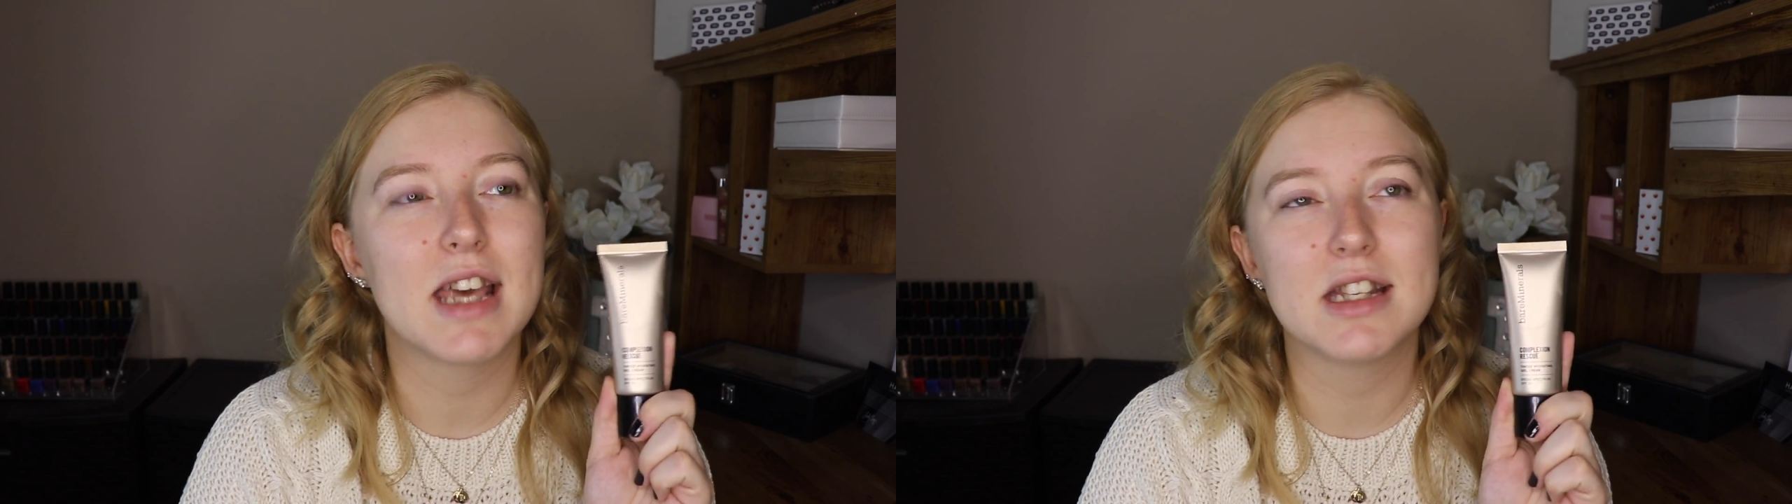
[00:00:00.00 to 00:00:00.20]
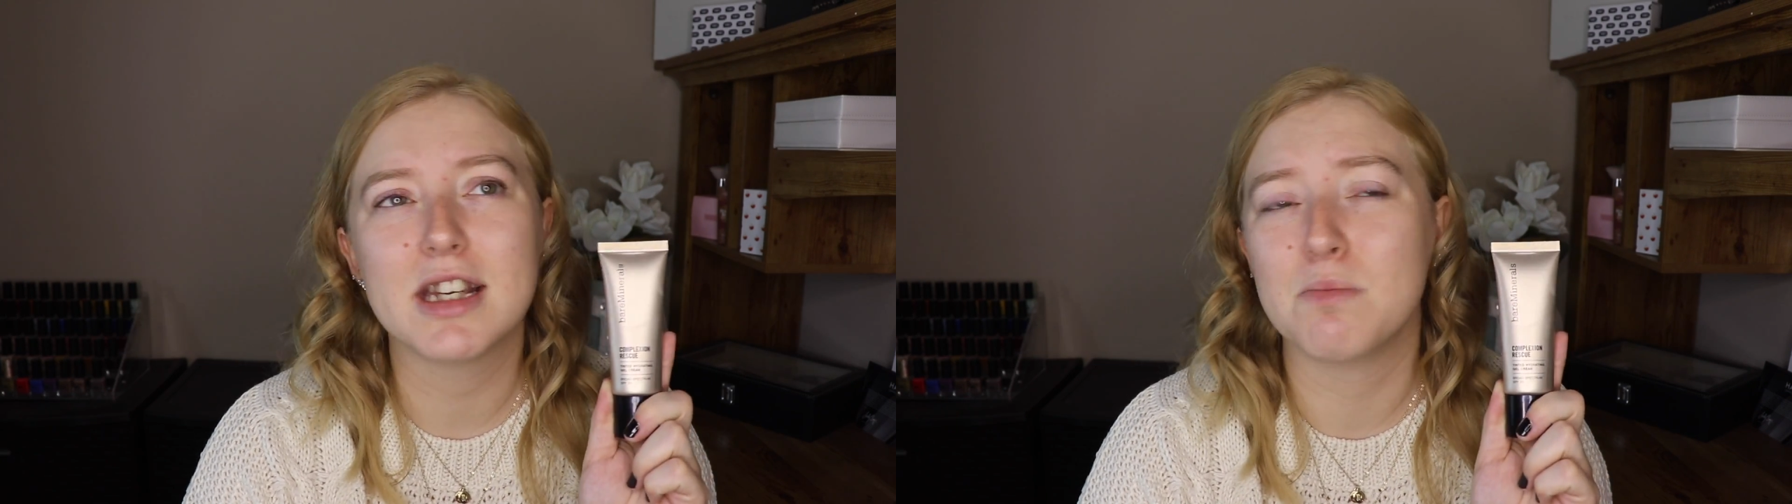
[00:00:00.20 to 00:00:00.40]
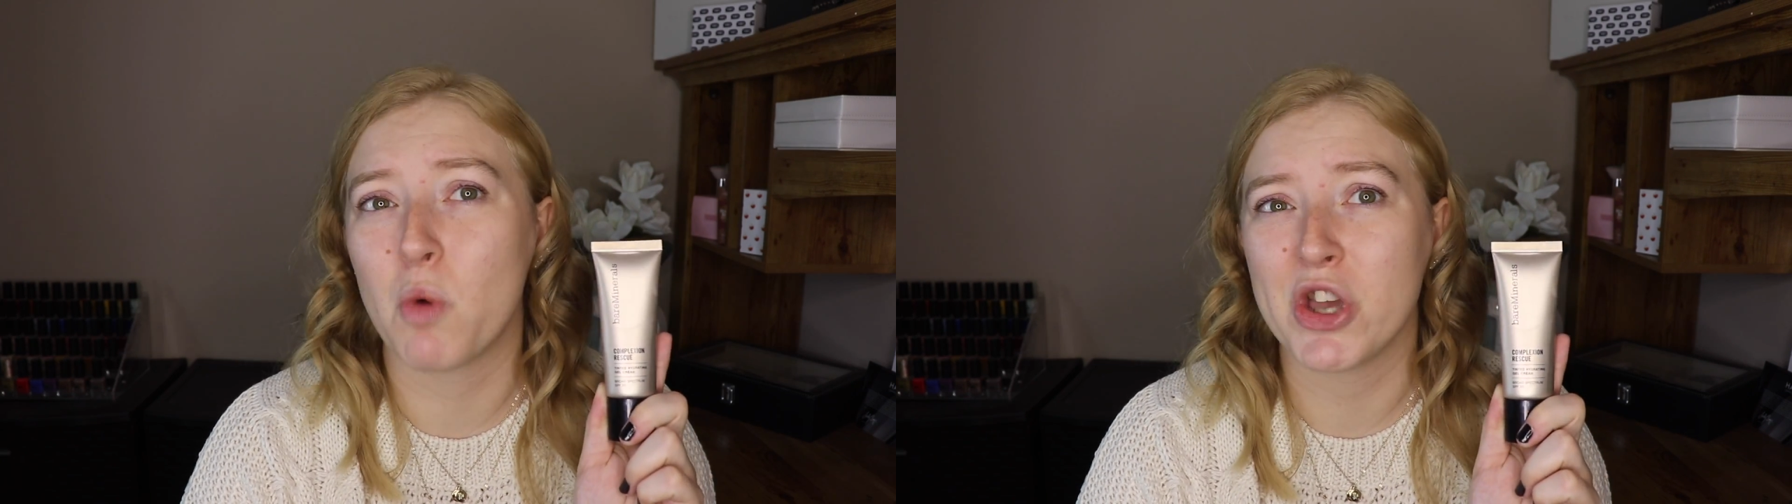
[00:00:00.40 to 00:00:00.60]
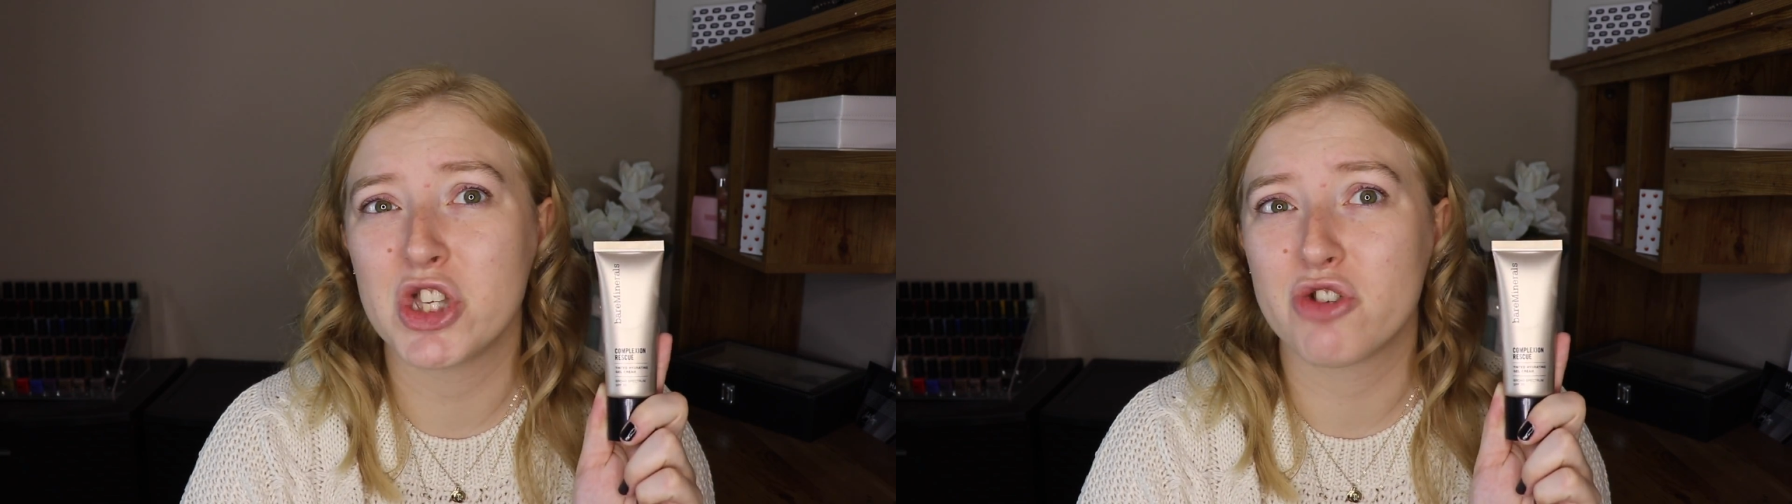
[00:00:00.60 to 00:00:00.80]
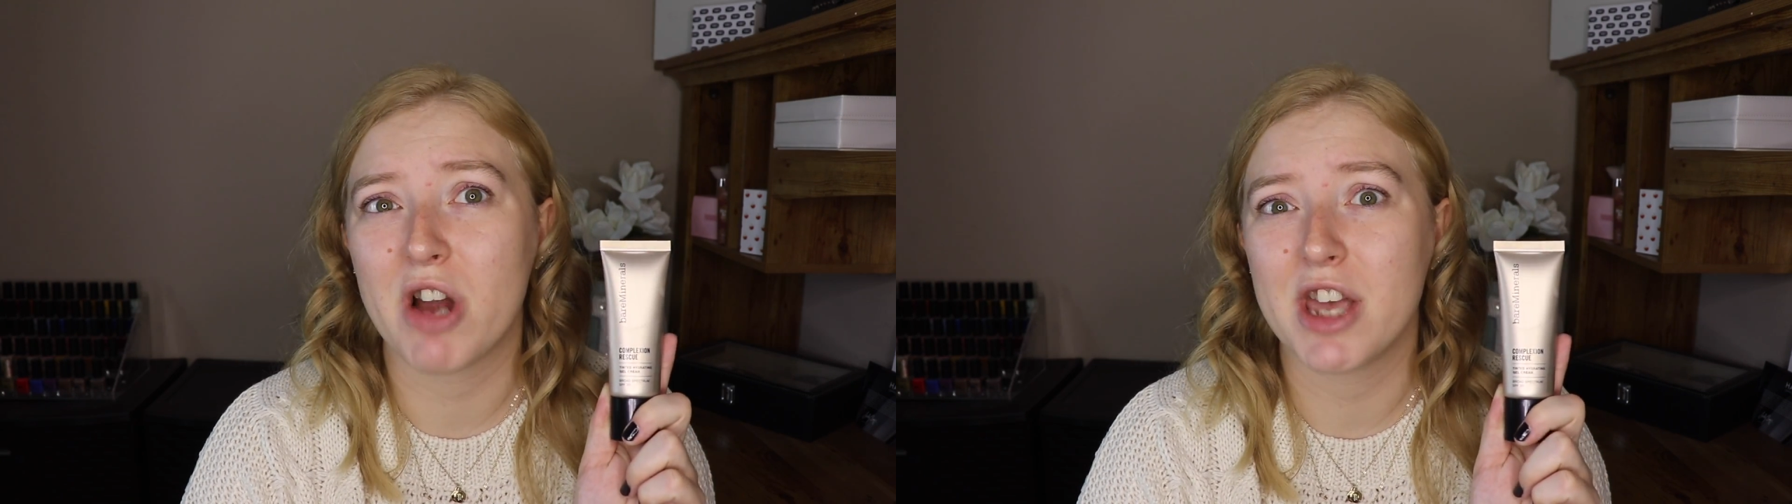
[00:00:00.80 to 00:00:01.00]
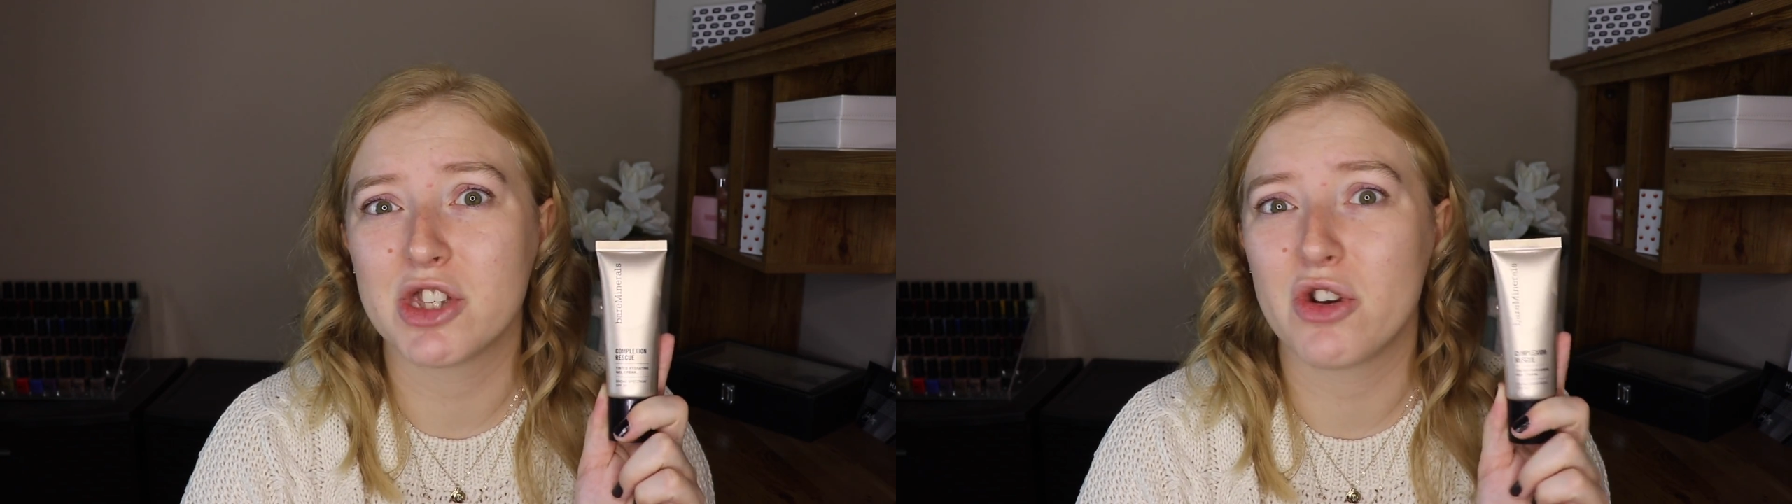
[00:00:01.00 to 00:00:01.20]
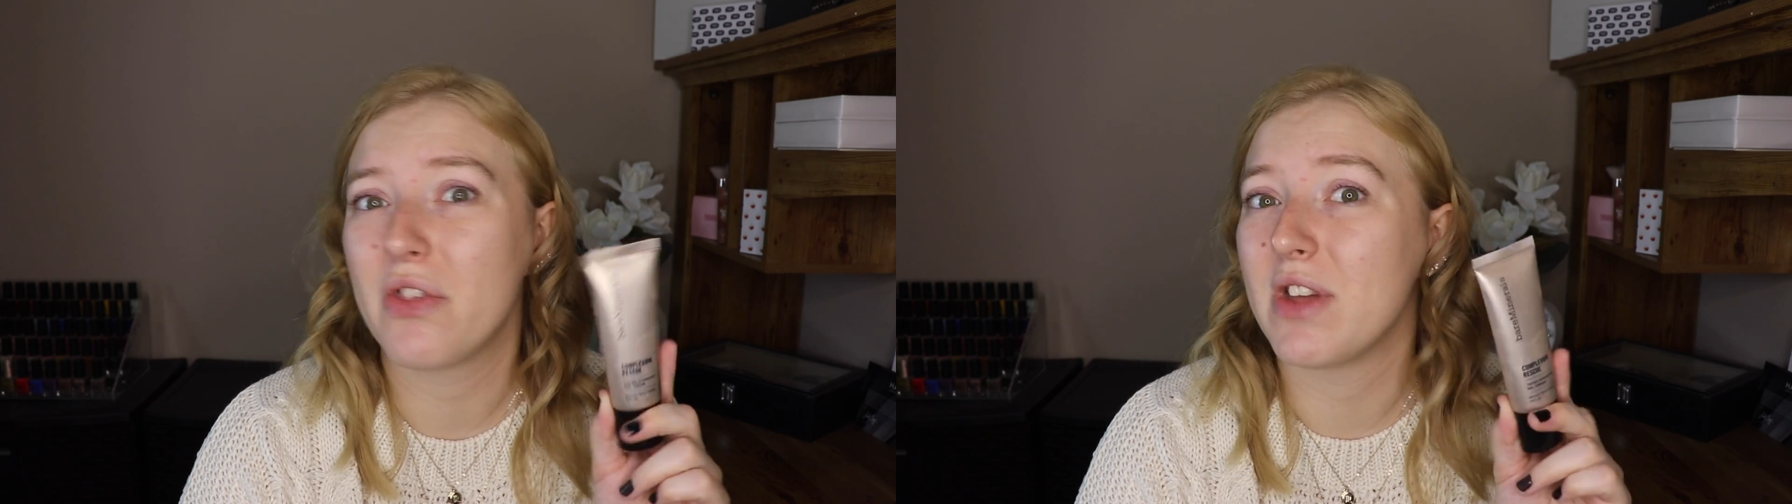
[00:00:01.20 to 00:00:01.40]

tinted moisturizer